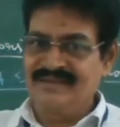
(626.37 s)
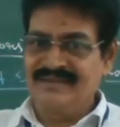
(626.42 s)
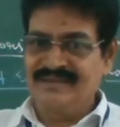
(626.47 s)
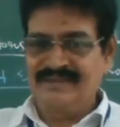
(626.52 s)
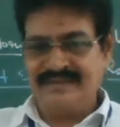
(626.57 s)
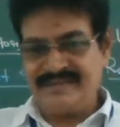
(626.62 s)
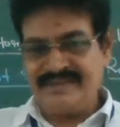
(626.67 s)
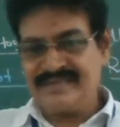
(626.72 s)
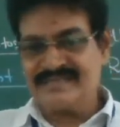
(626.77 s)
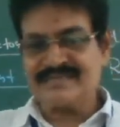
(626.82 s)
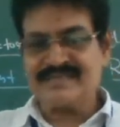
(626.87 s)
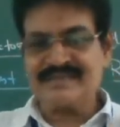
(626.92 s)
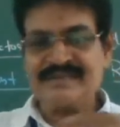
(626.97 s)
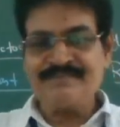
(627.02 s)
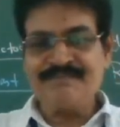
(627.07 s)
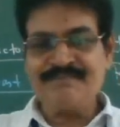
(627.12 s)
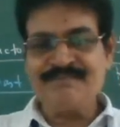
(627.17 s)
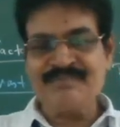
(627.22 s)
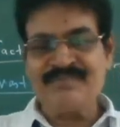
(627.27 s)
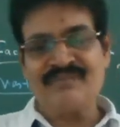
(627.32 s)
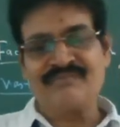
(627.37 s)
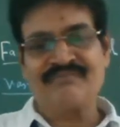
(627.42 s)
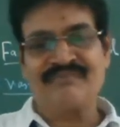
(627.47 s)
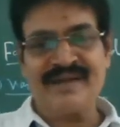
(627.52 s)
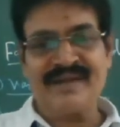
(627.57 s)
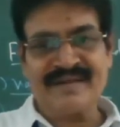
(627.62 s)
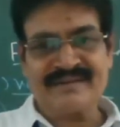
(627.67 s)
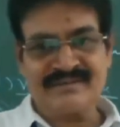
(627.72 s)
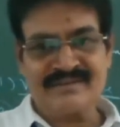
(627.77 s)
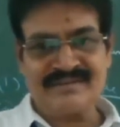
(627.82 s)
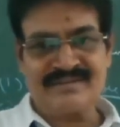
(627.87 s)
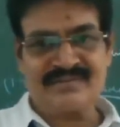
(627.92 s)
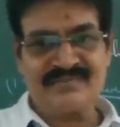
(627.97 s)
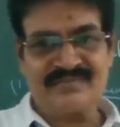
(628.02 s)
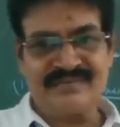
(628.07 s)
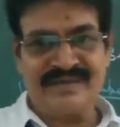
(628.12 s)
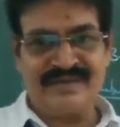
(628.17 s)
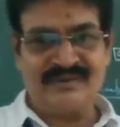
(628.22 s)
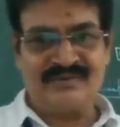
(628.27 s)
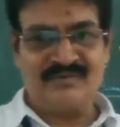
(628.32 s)
Next factors
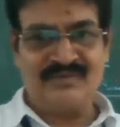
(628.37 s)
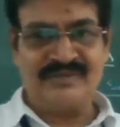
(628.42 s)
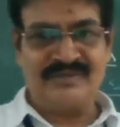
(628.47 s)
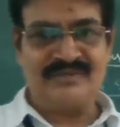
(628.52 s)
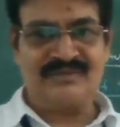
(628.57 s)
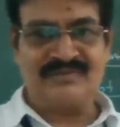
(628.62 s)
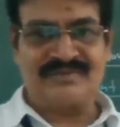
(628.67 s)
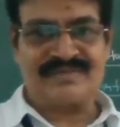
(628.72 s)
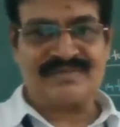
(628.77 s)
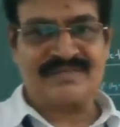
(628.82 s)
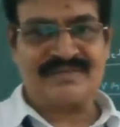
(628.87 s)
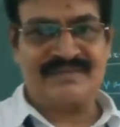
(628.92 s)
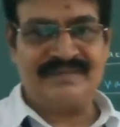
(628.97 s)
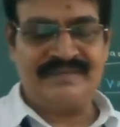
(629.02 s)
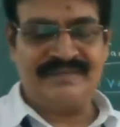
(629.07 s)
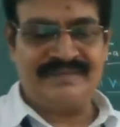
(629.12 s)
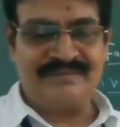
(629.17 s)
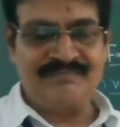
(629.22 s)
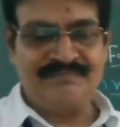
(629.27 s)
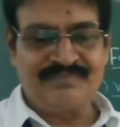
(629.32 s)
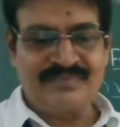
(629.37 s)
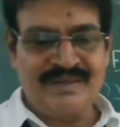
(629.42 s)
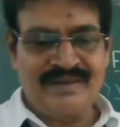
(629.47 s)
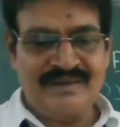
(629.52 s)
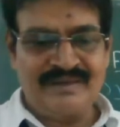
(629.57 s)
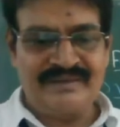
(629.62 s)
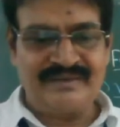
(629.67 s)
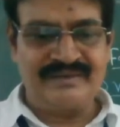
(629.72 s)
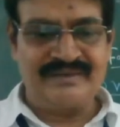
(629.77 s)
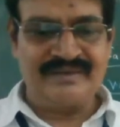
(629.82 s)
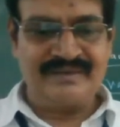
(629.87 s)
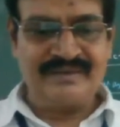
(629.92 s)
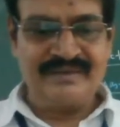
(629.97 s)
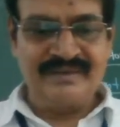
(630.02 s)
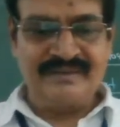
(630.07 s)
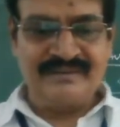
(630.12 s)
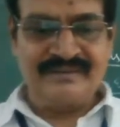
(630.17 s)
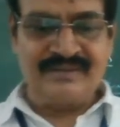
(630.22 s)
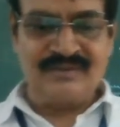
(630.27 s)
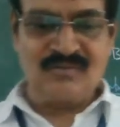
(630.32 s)
we are going to study here,
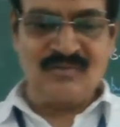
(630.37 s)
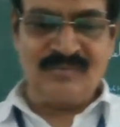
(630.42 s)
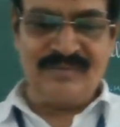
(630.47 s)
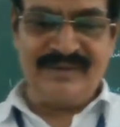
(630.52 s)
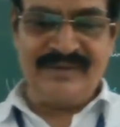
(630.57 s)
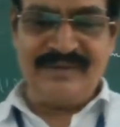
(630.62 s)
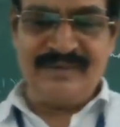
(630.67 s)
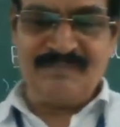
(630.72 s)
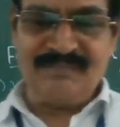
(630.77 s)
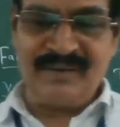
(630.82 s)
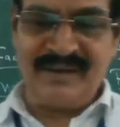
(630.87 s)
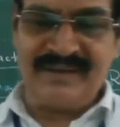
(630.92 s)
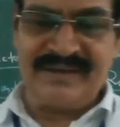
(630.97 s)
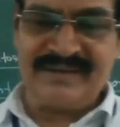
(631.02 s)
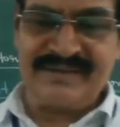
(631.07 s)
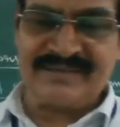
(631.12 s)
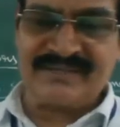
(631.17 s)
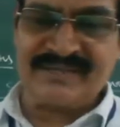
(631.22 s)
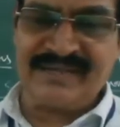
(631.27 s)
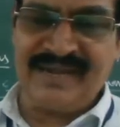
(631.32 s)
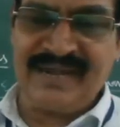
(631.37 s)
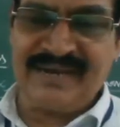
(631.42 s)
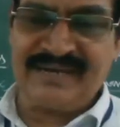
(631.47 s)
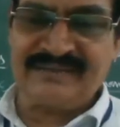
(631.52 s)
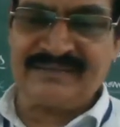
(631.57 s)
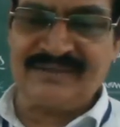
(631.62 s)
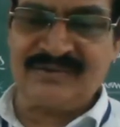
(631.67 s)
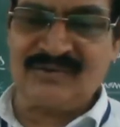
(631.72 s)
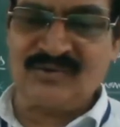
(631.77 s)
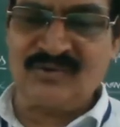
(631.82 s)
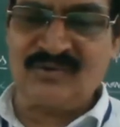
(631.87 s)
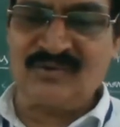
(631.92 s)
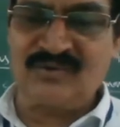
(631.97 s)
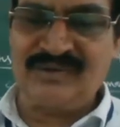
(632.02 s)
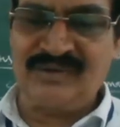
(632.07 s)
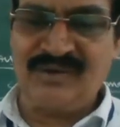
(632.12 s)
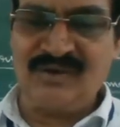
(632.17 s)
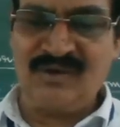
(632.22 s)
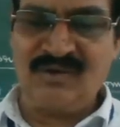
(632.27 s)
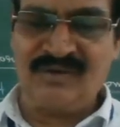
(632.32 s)
the Roman empires had the grown
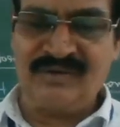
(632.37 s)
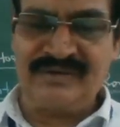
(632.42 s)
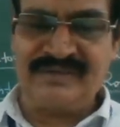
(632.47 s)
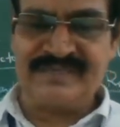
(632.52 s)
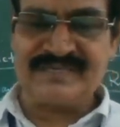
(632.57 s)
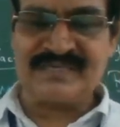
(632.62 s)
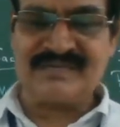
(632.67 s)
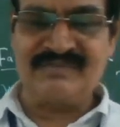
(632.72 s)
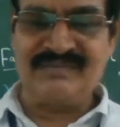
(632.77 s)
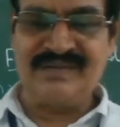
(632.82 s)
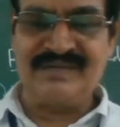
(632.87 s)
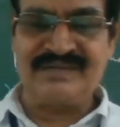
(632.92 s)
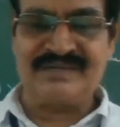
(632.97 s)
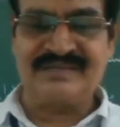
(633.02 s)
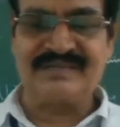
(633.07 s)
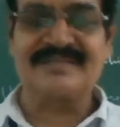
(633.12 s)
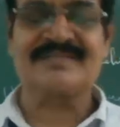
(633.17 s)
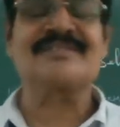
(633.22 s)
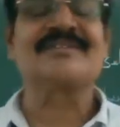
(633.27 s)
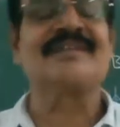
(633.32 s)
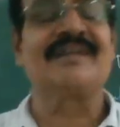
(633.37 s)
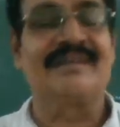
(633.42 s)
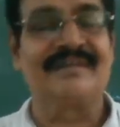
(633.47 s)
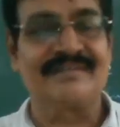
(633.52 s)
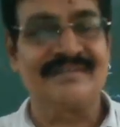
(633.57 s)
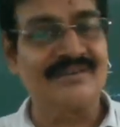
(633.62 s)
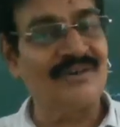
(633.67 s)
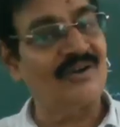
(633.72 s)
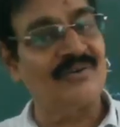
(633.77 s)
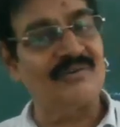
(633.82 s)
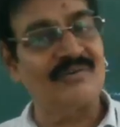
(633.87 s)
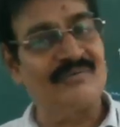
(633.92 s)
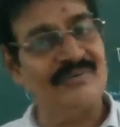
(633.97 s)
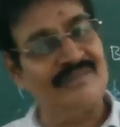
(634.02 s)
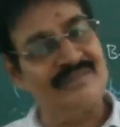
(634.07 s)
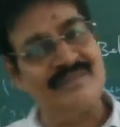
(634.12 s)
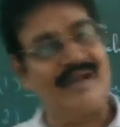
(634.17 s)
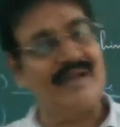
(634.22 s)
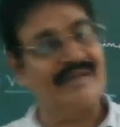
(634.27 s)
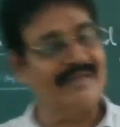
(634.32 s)
on its military strength. Now,
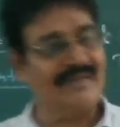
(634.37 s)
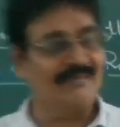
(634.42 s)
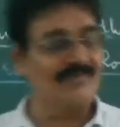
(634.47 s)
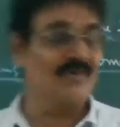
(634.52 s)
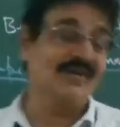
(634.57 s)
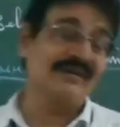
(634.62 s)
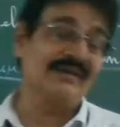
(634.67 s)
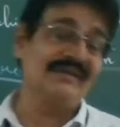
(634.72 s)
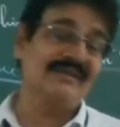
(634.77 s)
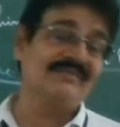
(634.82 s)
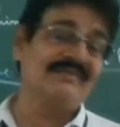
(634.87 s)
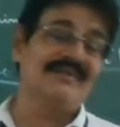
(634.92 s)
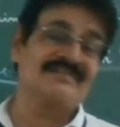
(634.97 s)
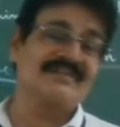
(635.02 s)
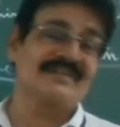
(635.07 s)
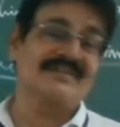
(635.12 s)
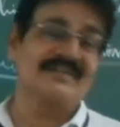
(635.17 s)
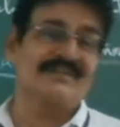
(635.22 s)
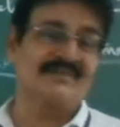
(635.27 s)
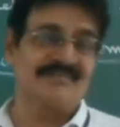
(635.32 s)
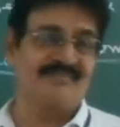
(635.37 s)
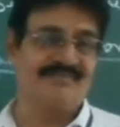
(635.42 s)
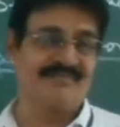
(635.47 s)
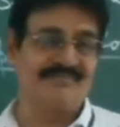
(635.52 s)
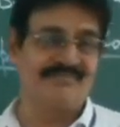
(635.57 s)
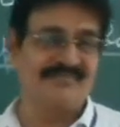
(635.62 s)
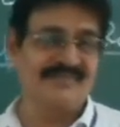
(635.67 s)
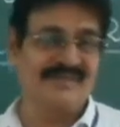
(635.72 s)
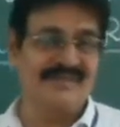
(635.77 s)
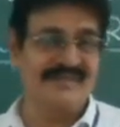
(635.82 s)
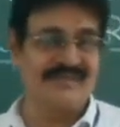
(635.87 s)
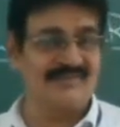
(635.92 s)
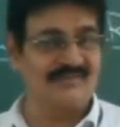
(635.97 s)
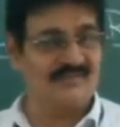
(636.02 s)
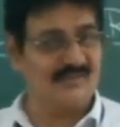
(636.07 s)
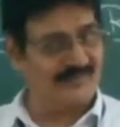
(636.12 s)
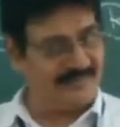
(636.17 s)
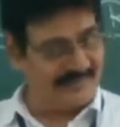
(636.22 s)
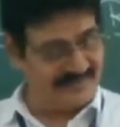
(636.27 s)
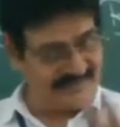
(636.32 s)
I have already mentioned you in
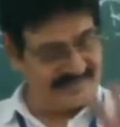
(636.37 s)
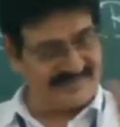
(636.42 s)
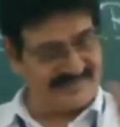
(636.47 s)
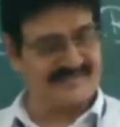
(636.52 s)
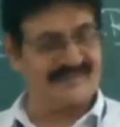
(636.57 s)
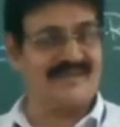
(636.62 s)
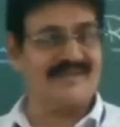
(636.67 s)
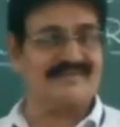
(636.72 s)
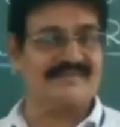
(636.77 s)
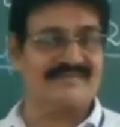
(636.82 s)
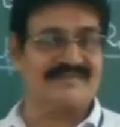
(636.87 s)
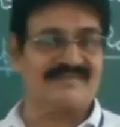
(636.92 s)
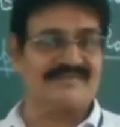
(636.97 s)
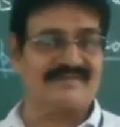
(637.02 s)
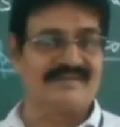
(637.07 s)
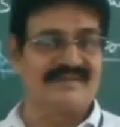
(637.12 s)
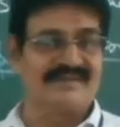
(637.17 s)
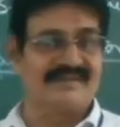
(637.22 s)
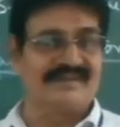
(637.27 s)
your previous classes.